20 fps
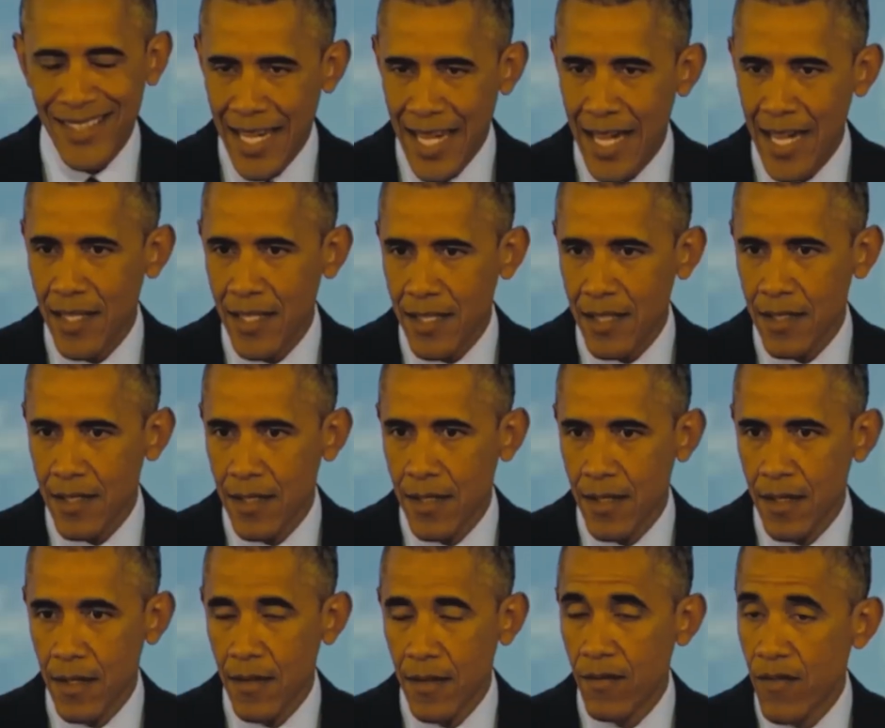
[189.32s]
promises that
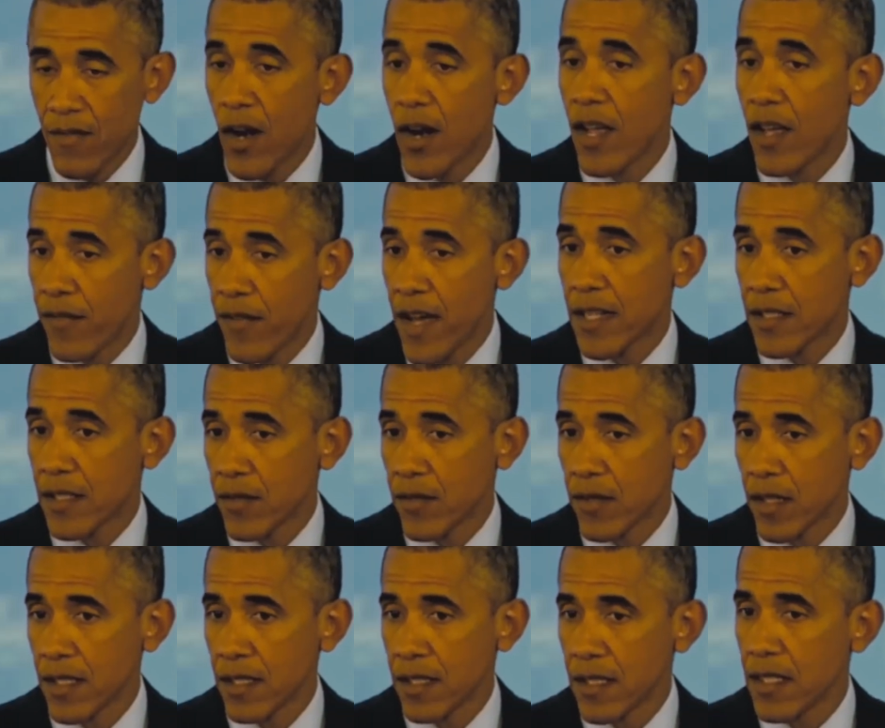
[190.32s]
they'll contain the parasite
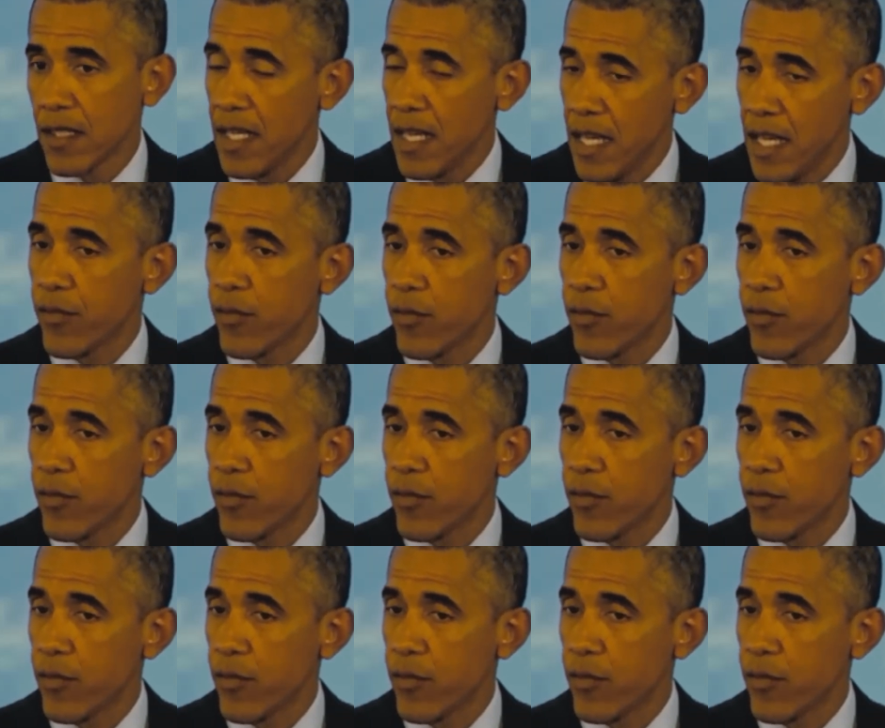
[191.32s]
effectively